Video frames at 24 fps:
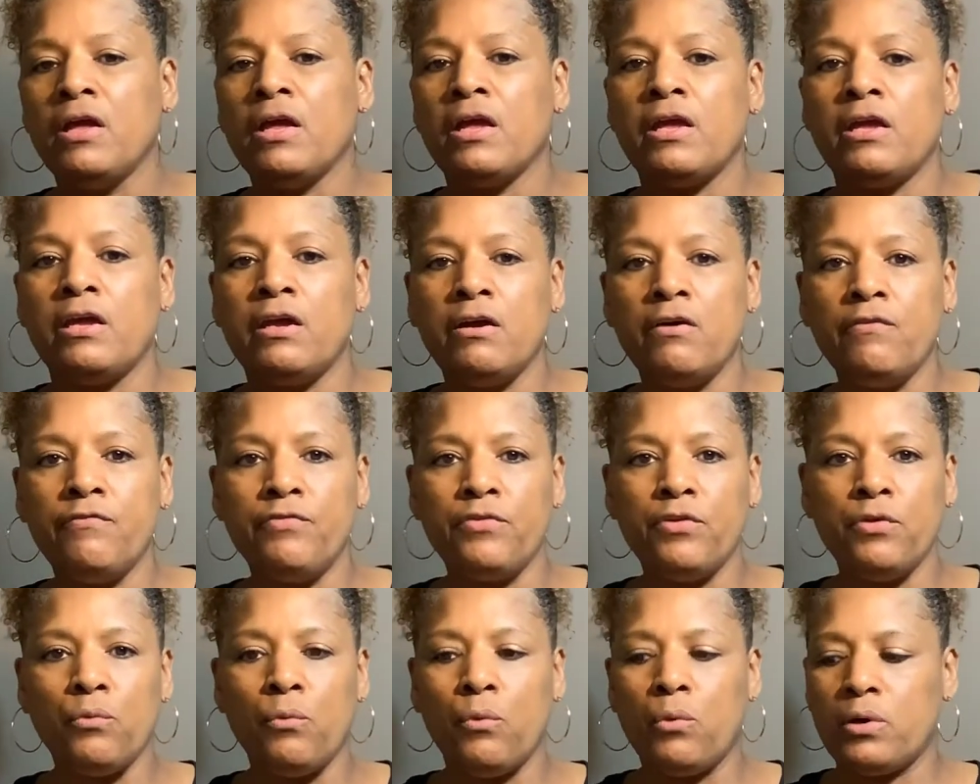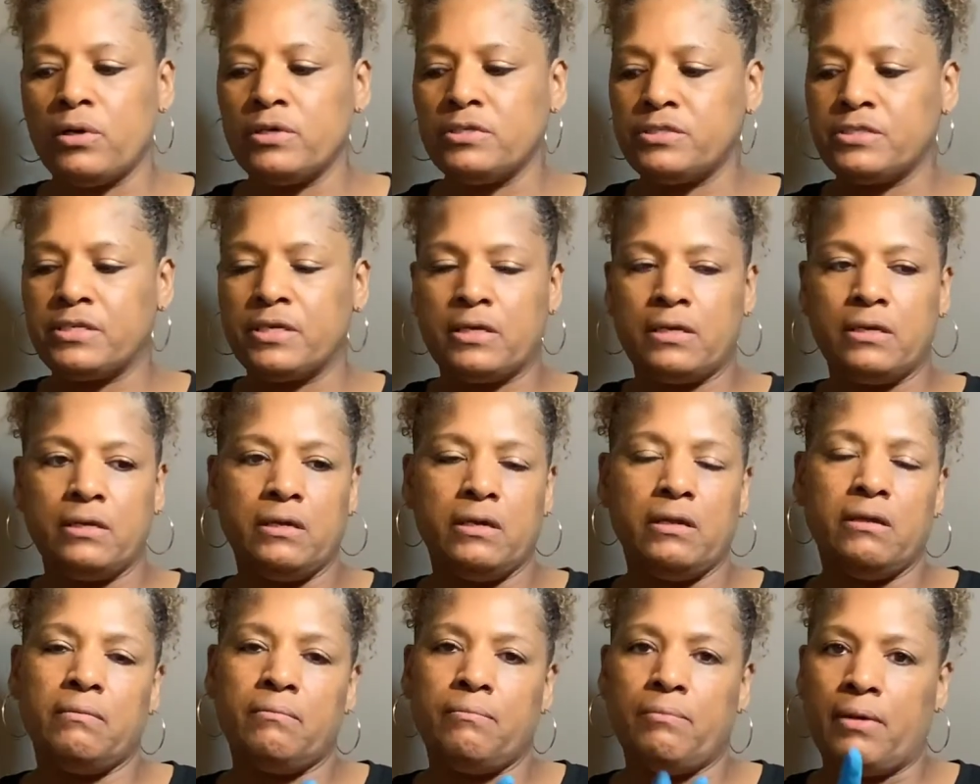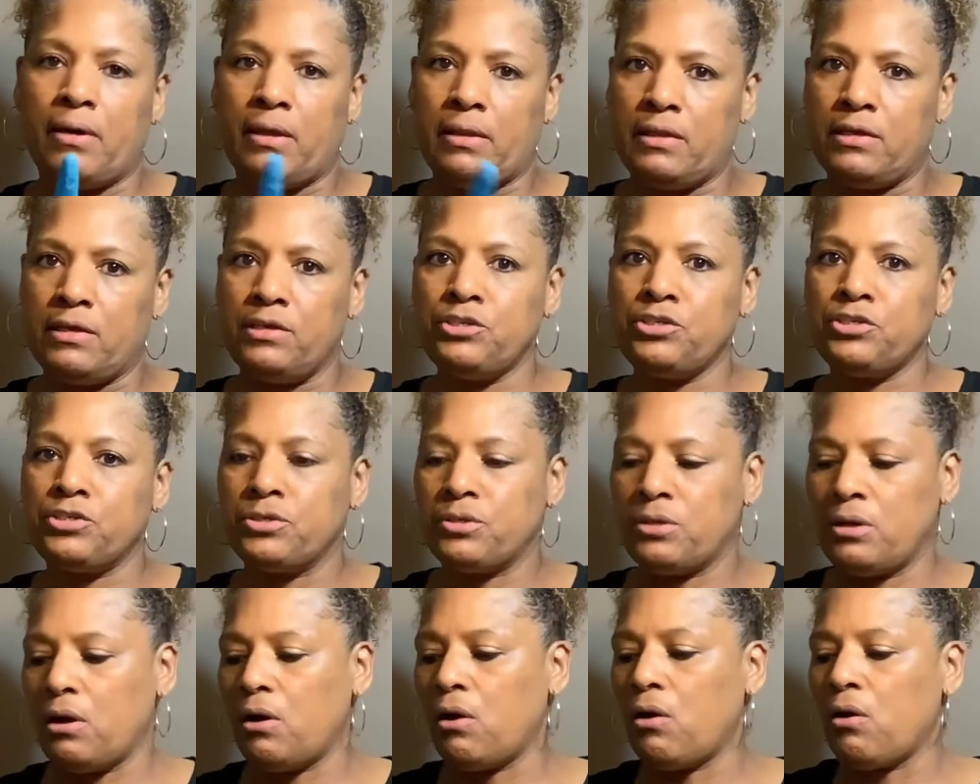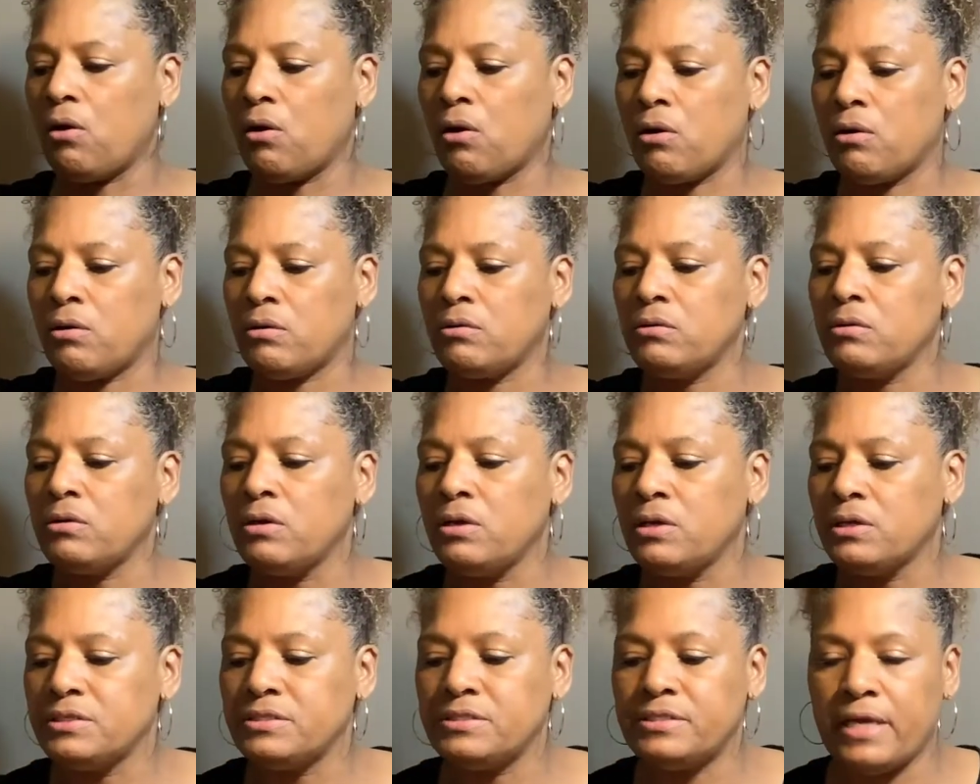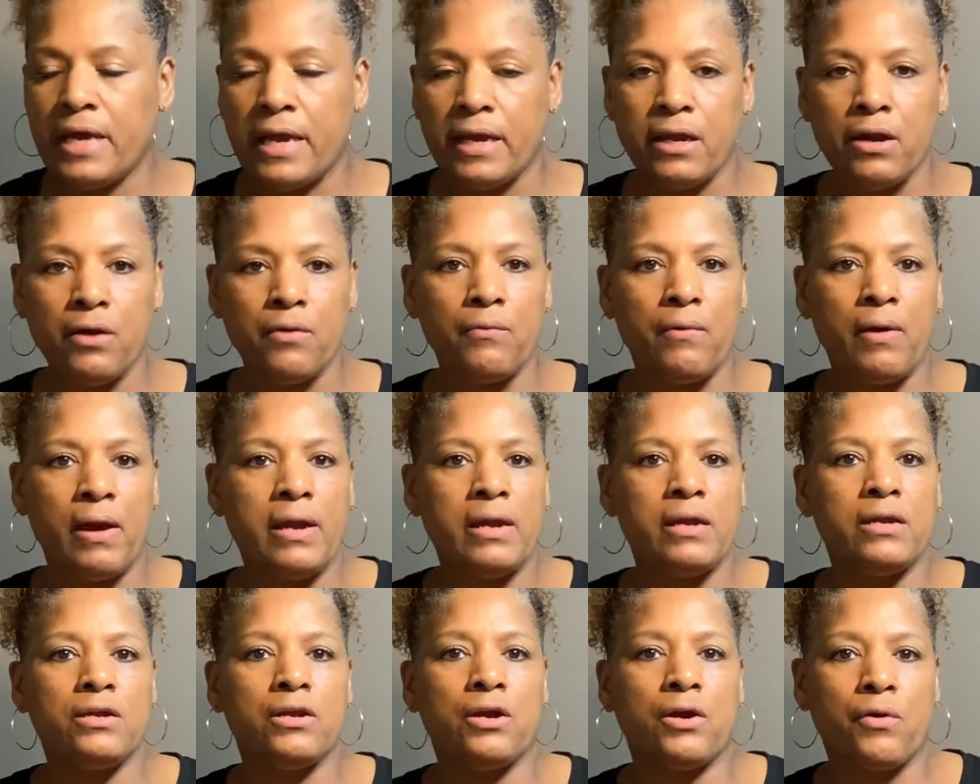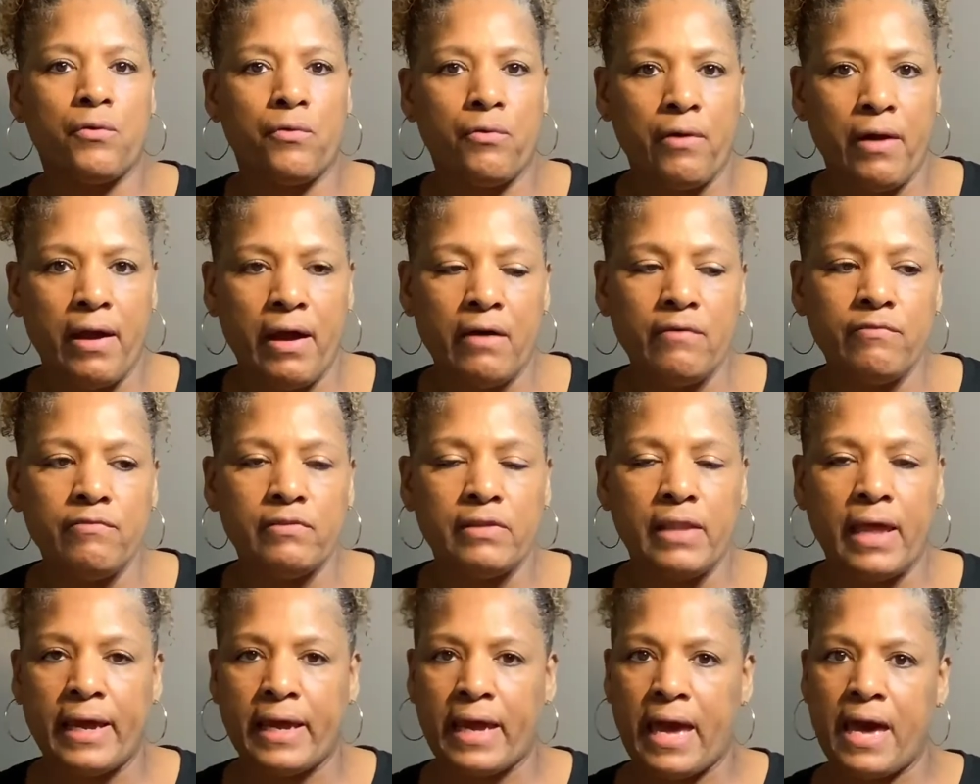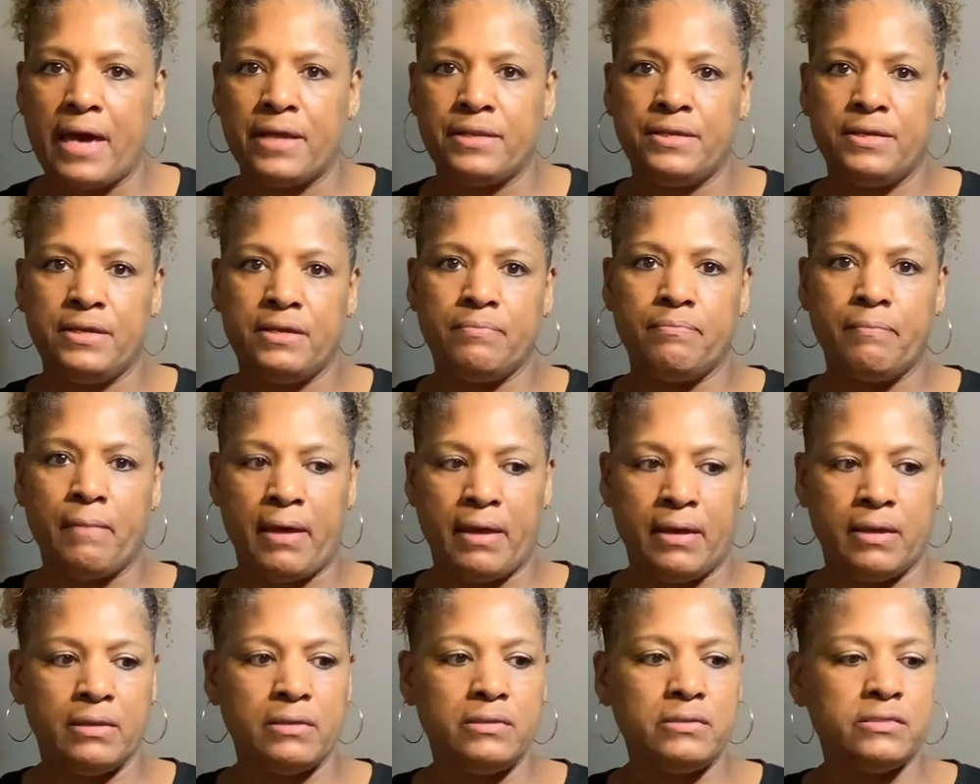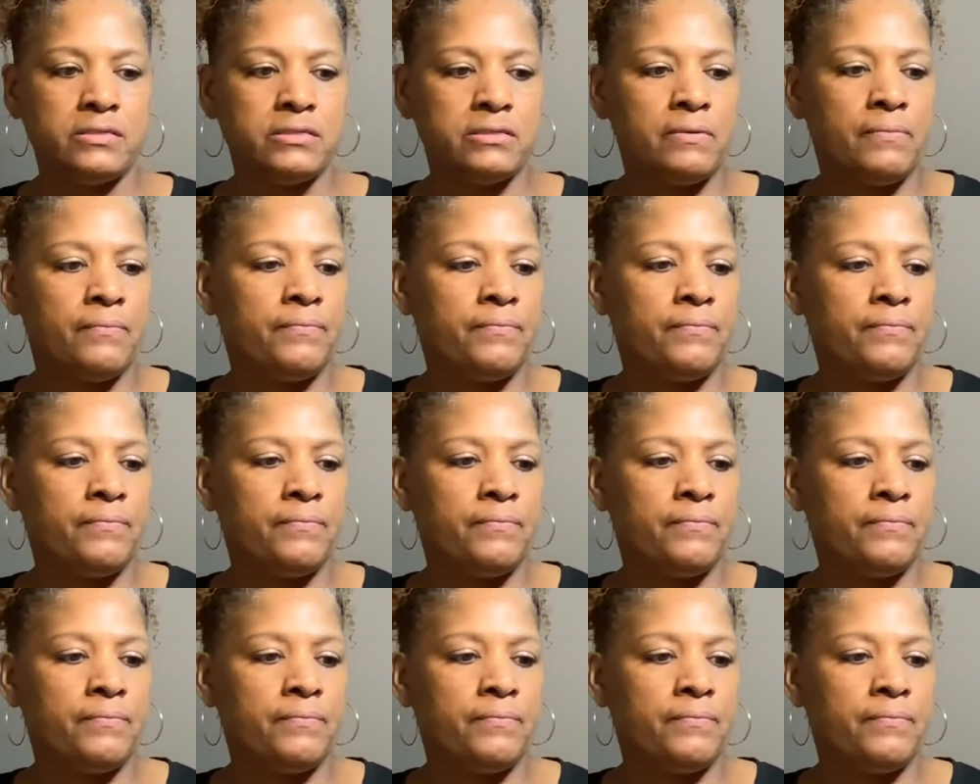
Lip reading: If you want to embellish or decorate your craft like I did mine's,